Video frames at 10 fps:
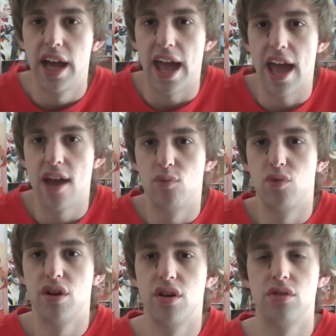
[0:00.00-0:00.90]
And
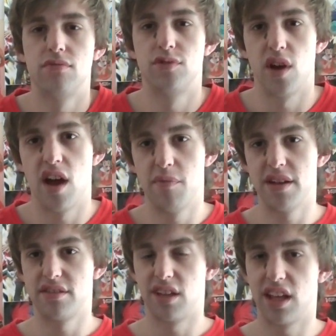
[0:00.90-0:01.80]
we'll try our
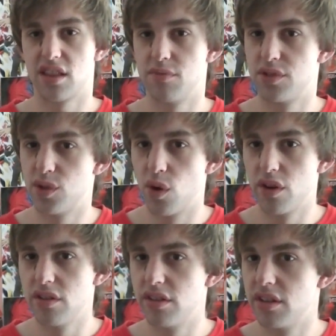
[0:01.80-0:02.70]
best to get them
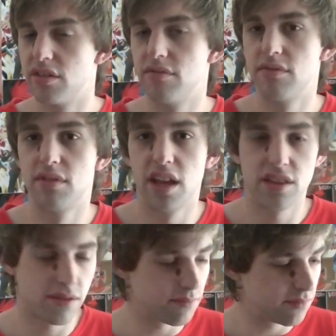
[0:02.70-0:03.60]
sorted and
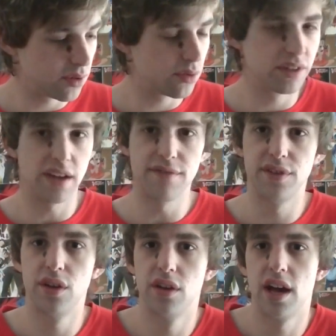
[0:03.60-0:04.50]
get them all done for
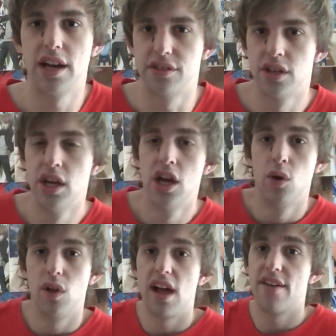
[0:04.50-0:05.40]
you guys.
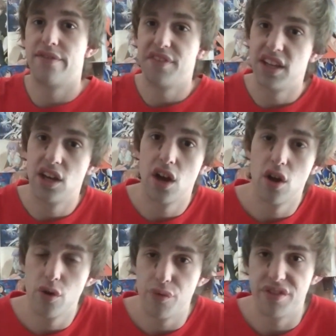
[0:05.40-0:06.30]
We'll have a
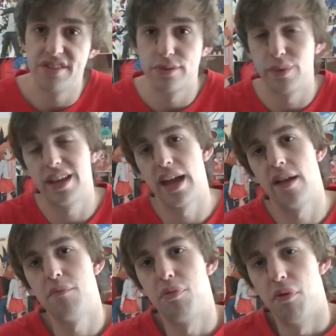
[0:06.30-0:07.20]
video this
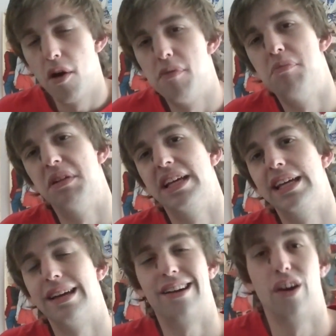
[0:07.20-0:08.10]
weekend,
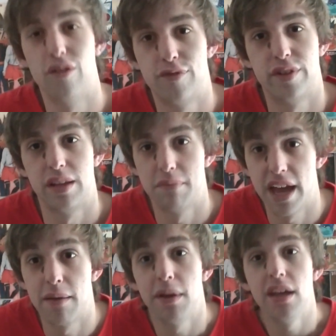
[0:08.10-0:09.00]
probably, hopefully,
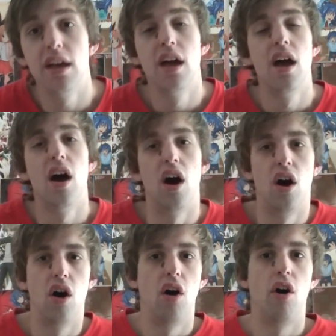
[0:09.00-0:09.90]
maybe,
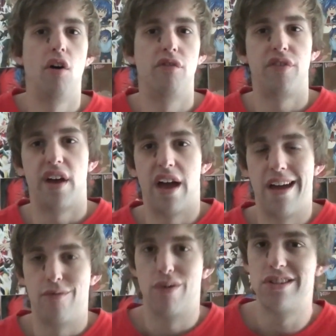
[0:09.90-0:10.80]
of
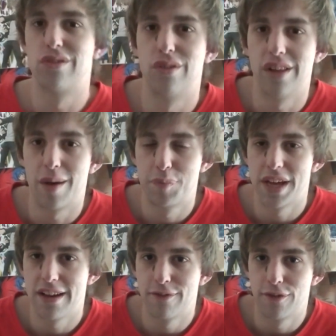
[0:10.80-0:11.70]
a regional
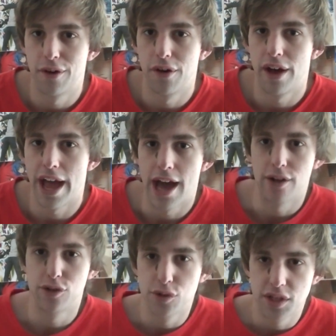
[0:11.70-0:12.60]
update for
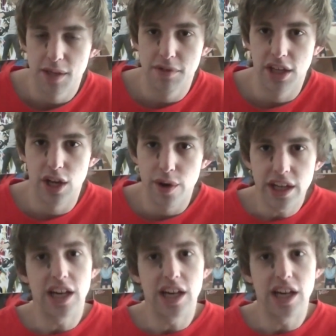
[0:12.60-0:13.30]
our two teams that are going.